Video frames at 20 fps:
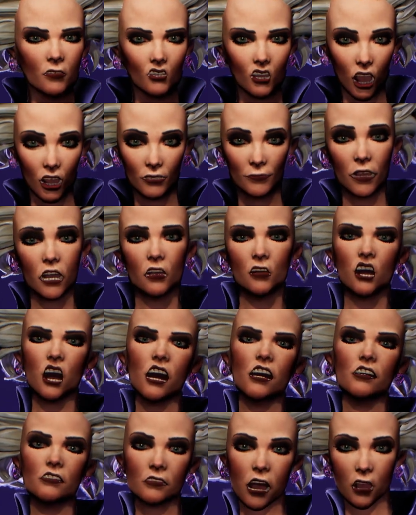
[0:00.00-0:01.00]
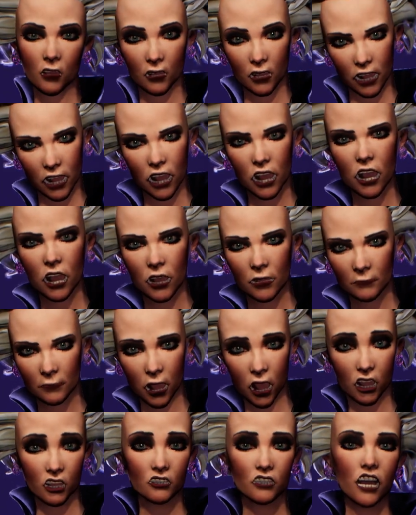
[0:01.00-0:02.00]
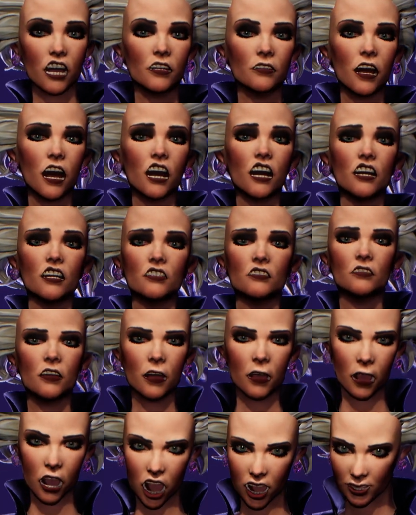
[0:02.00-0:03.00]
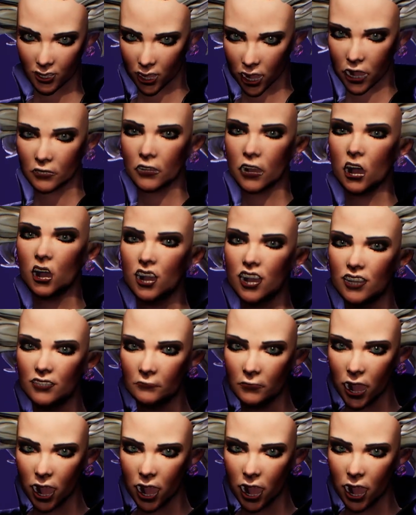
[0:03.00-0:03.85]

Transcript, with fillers: You're a bit worse for wear, but you're still alive, and you have the ring